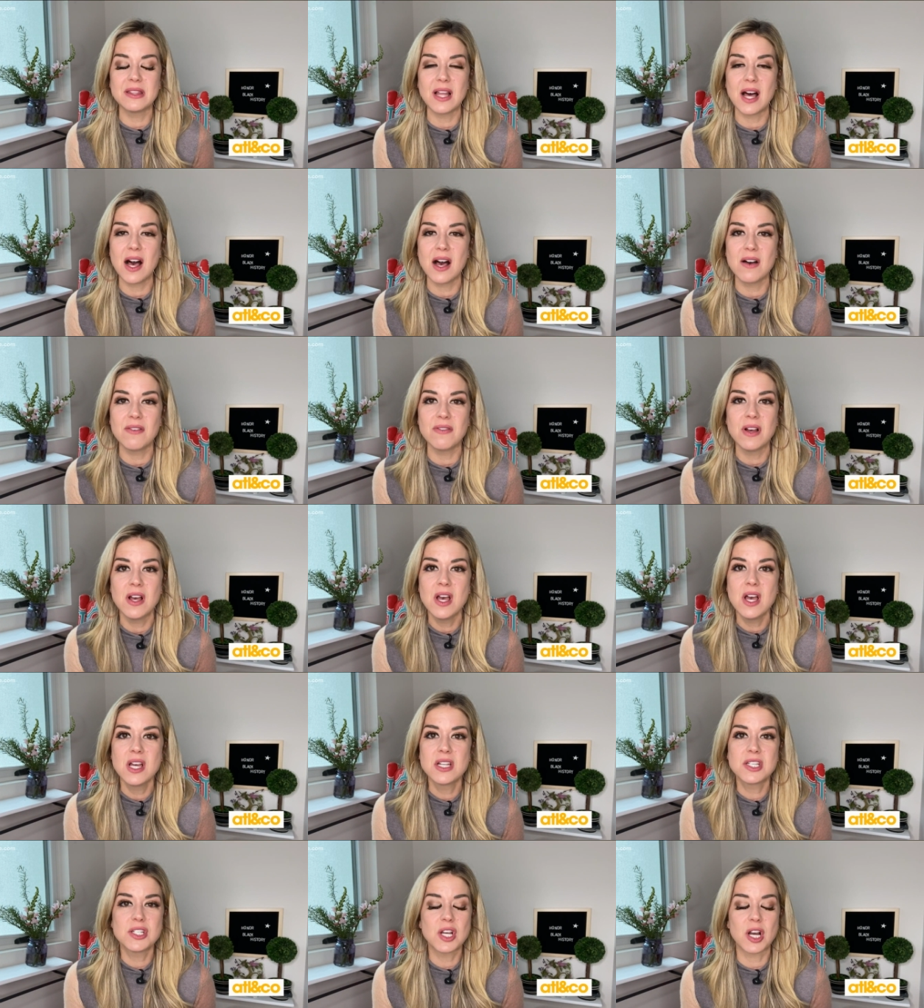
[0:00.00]
love
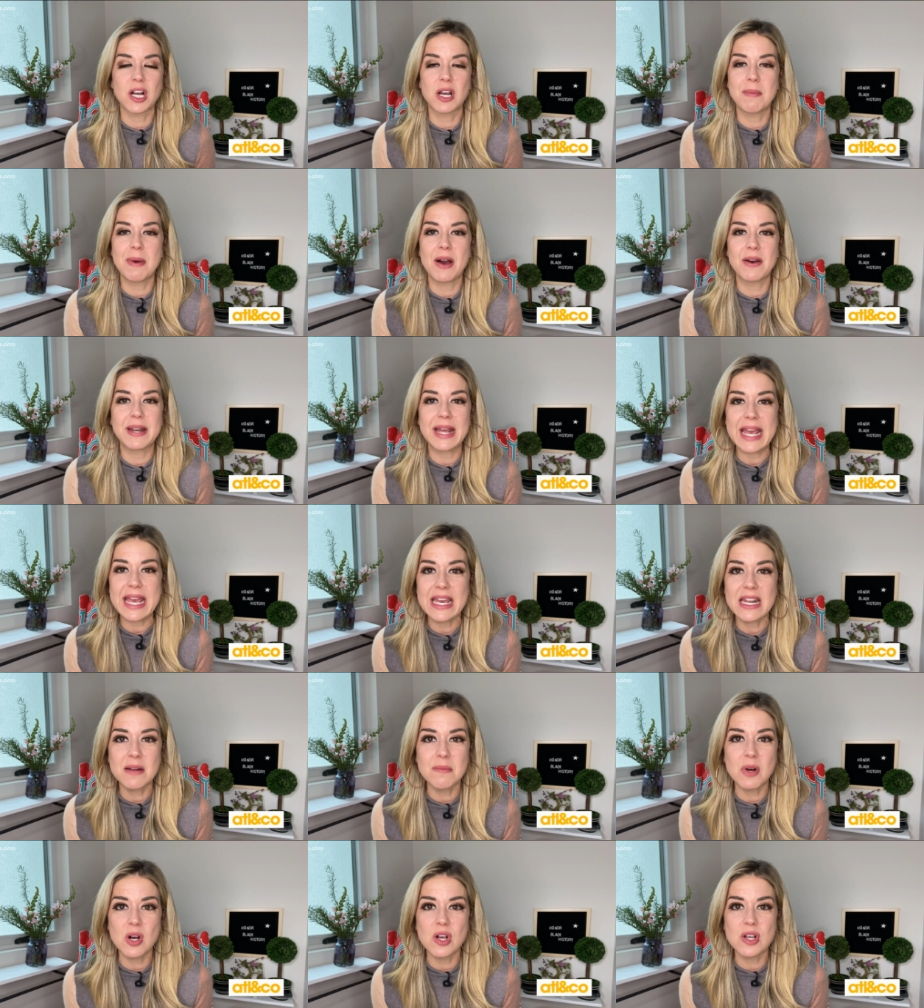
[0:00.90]
to talk okay. about
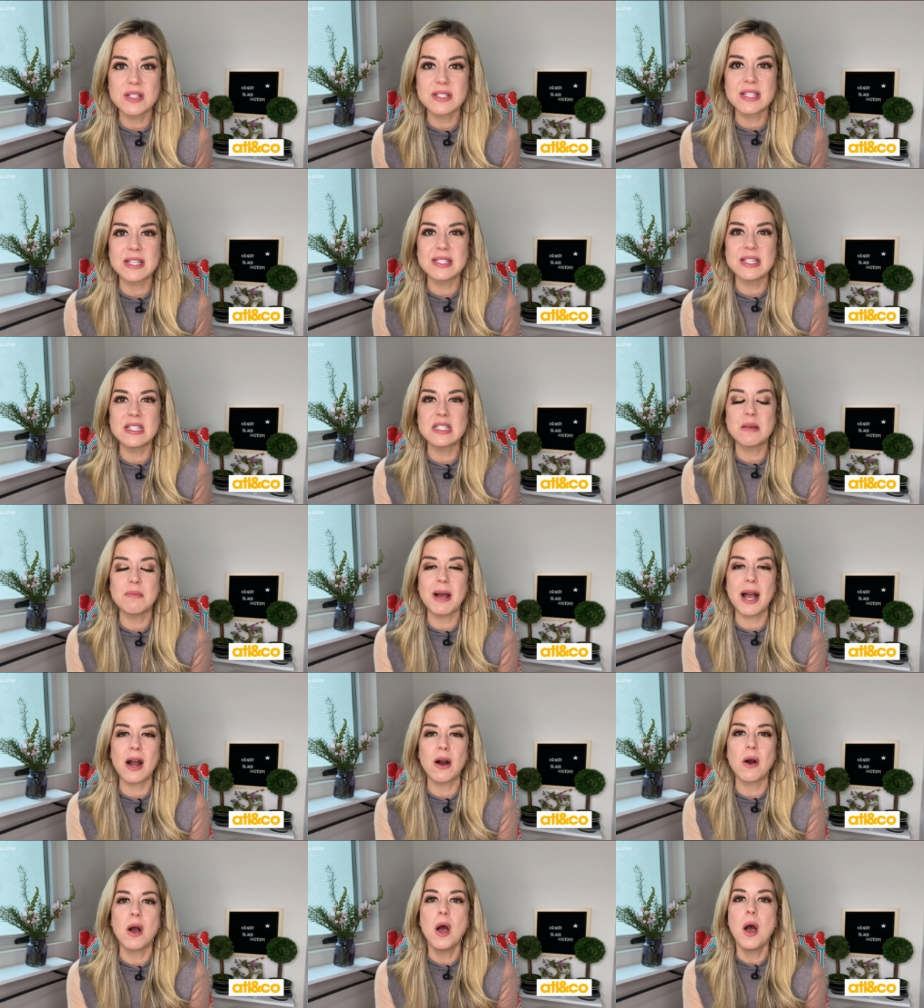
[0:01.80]
animals. This is
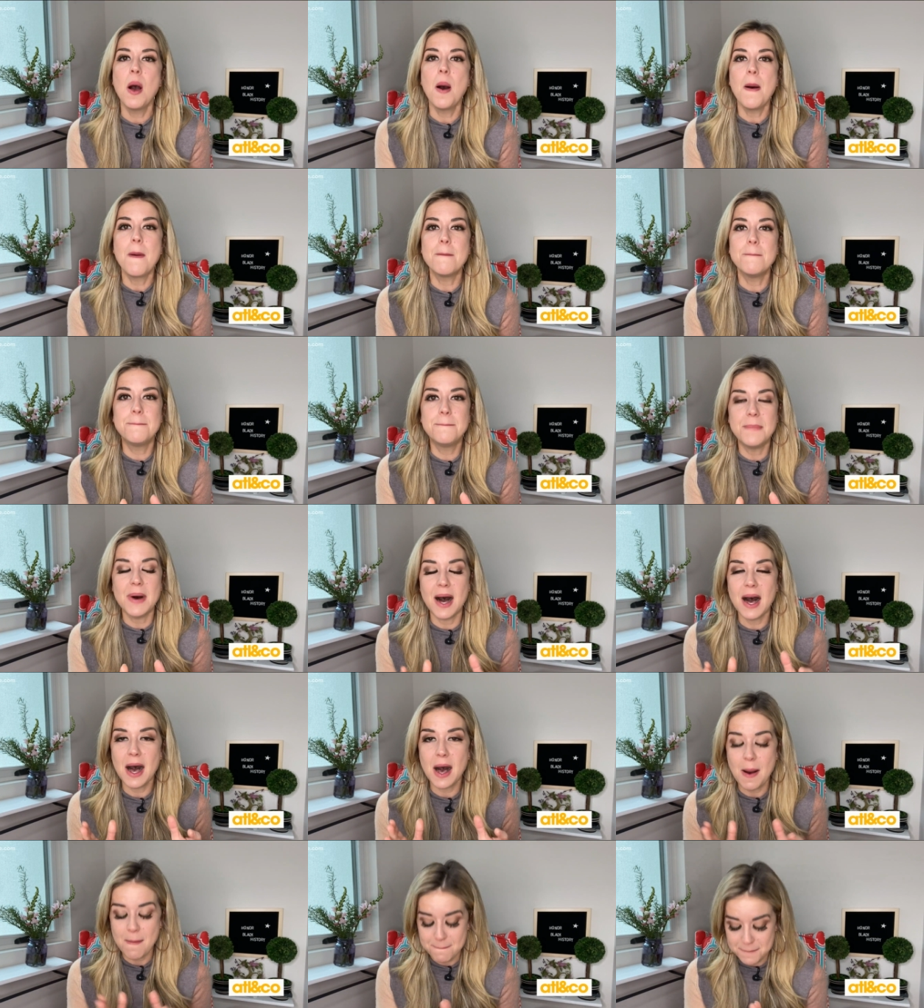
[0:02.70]
about
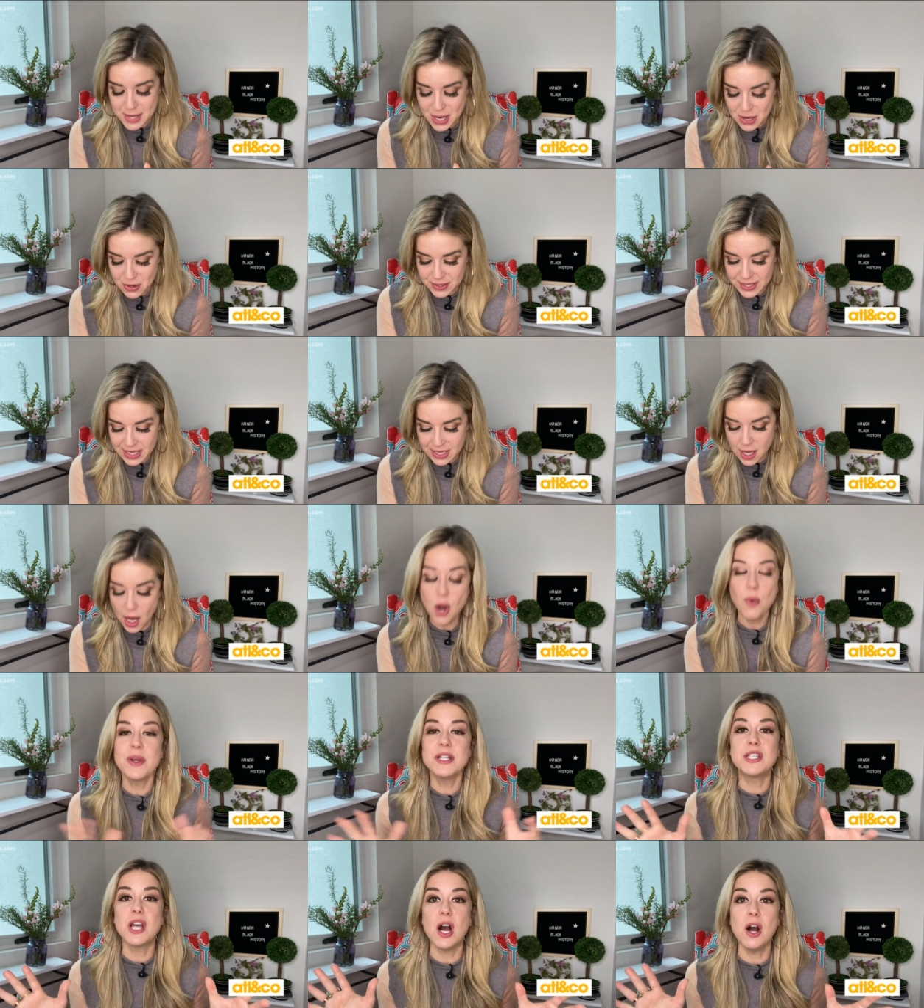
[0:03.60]
uh, bogey. Oh,
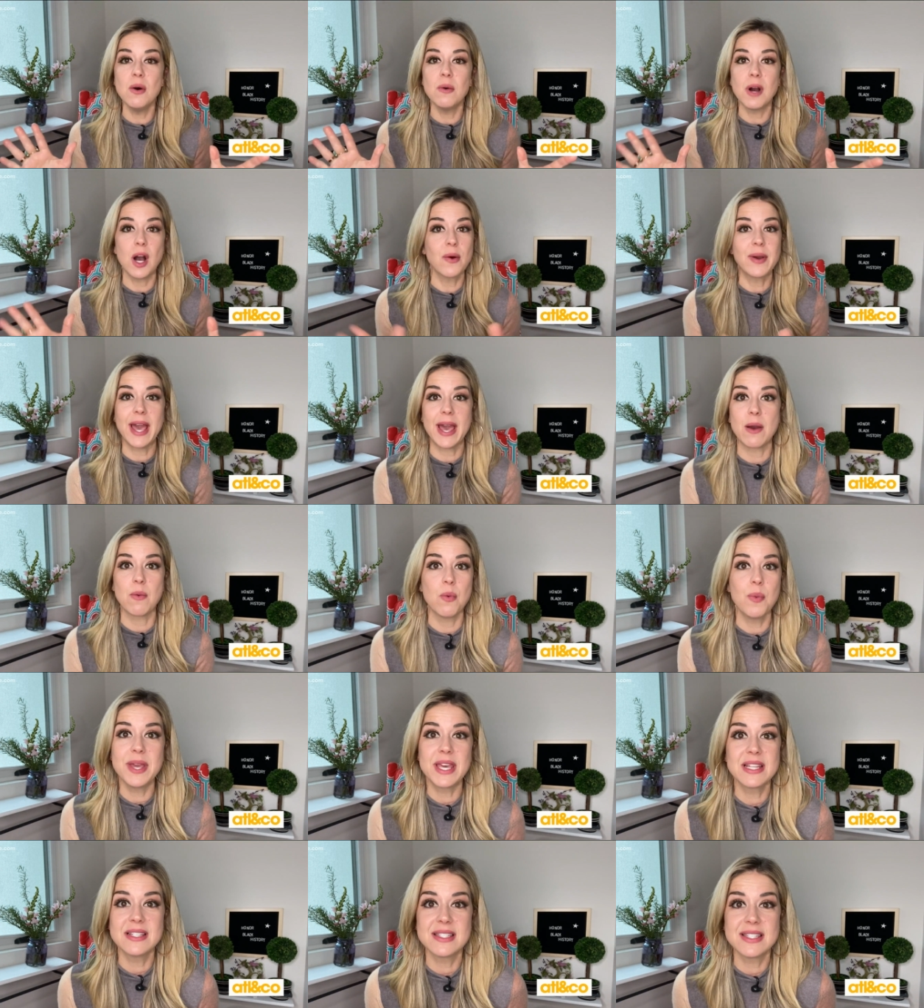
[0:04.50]
we don't. Okay,
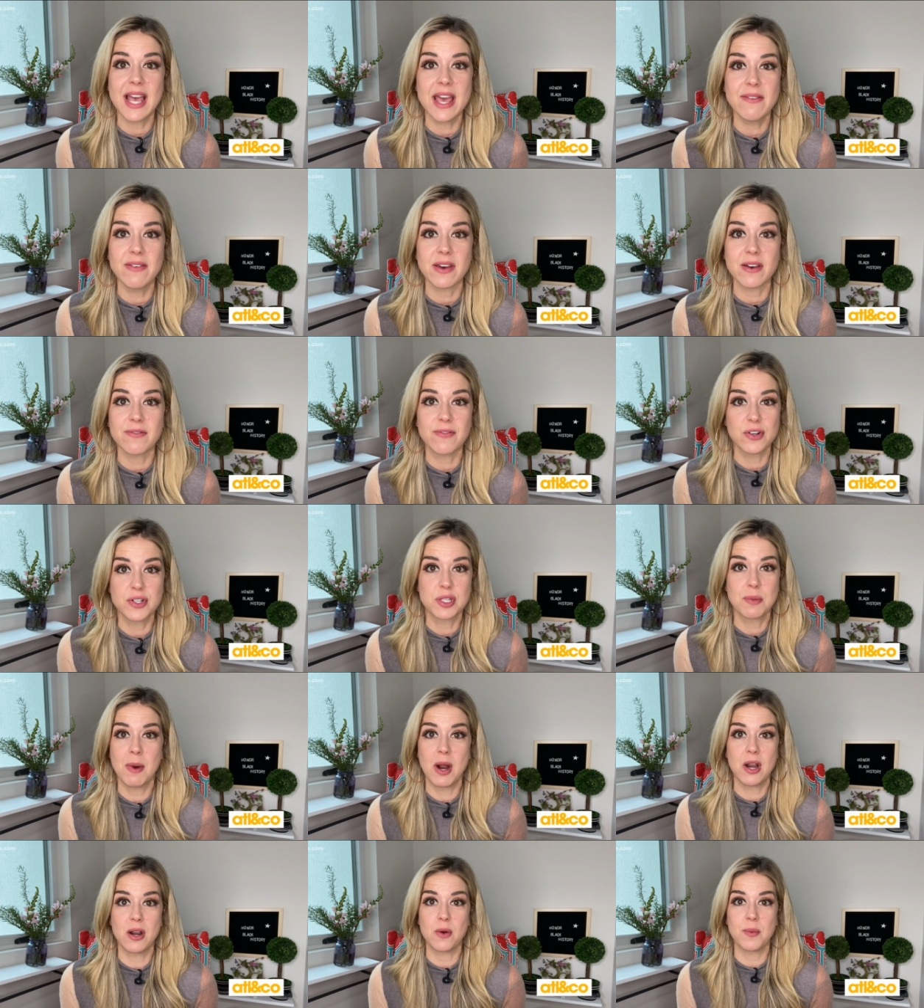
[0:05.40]
we can save it for
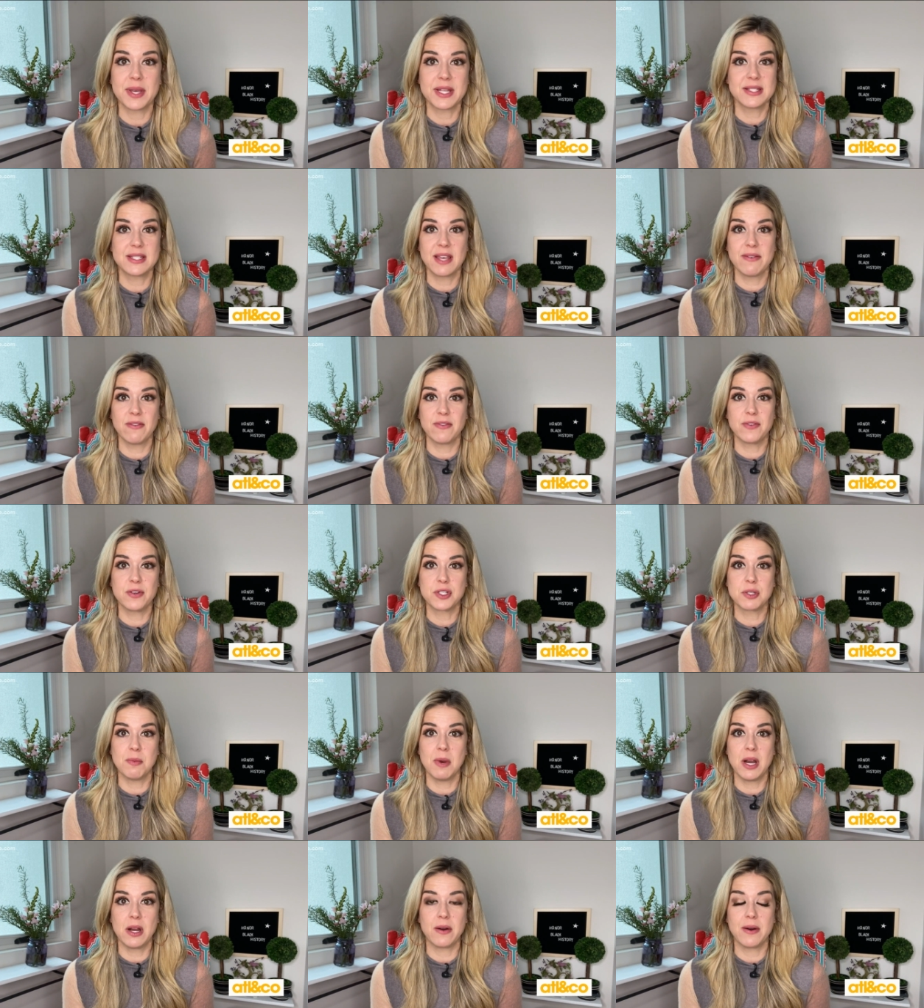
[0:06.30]
tomorrow. We can save it for
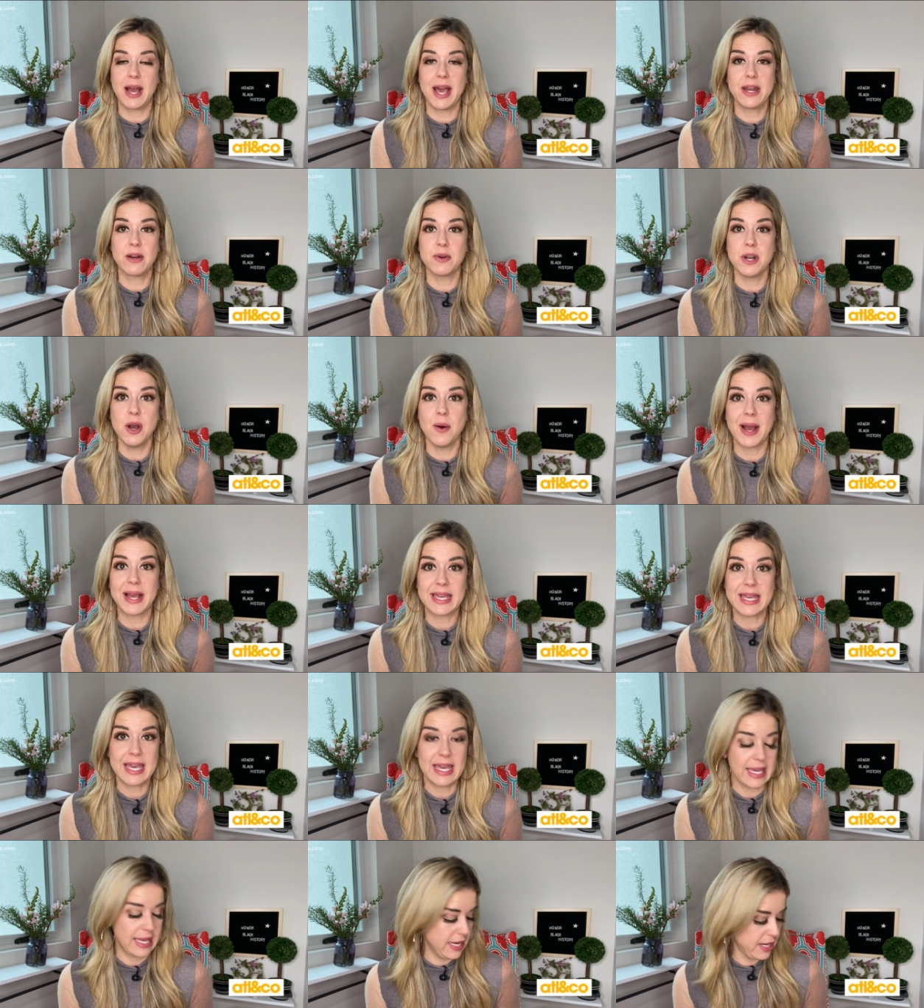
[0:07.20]
tomorrow. Yeah, I don't yeah, know. we I
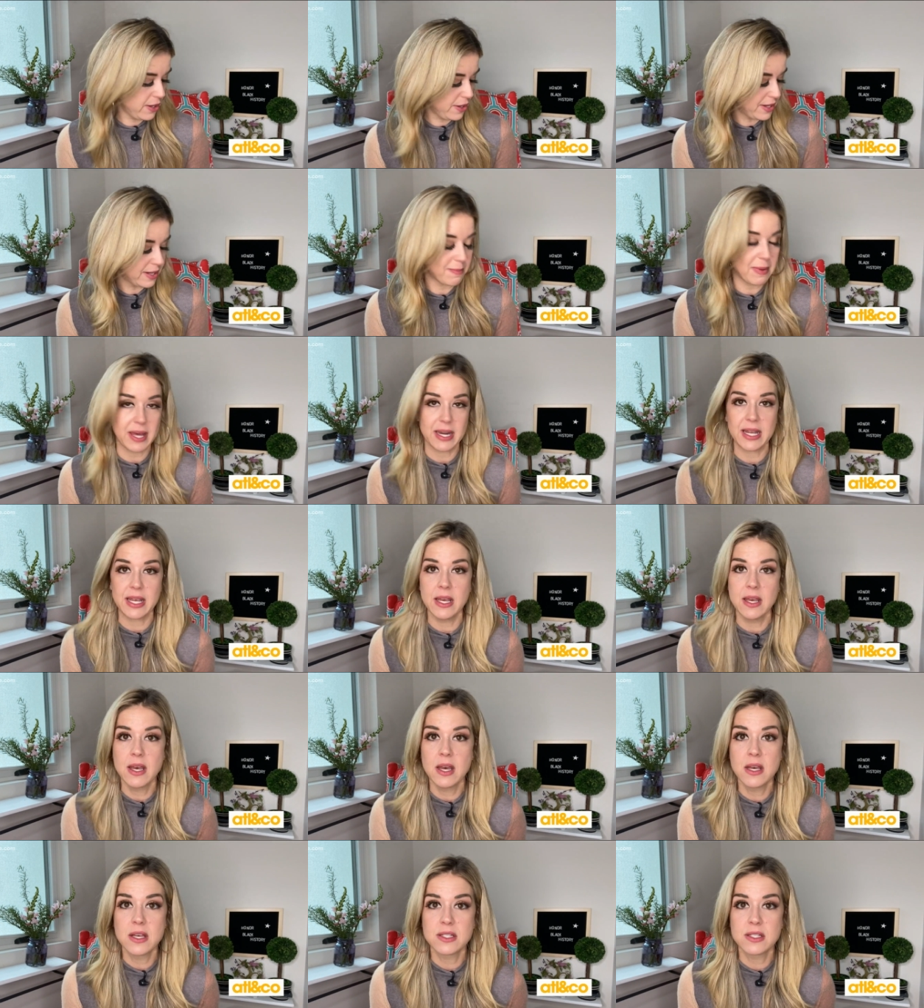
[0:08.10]
do. Can't hear we do. anybody.